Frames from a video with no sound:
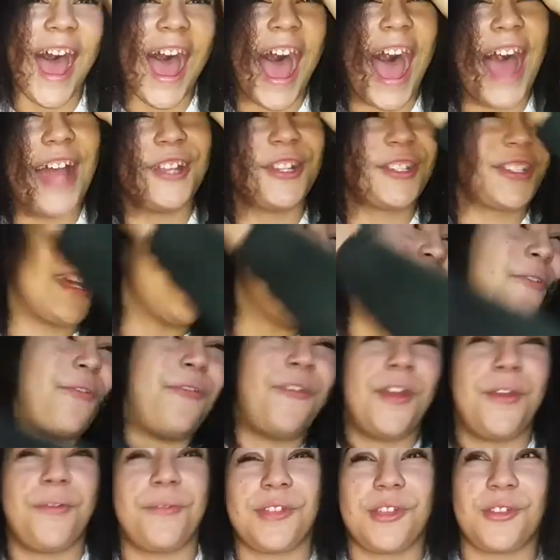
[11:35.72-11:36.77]
I just had a
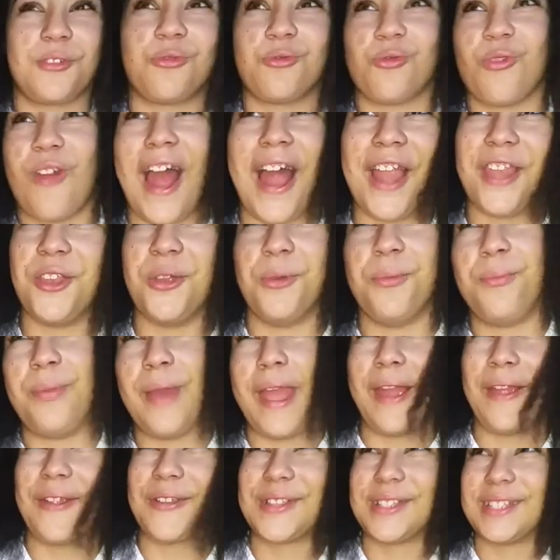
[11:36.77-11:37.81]
fight with this random
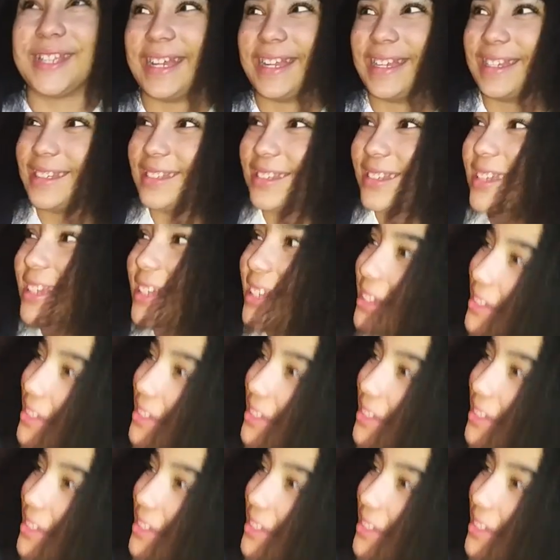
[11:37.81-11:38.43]
person.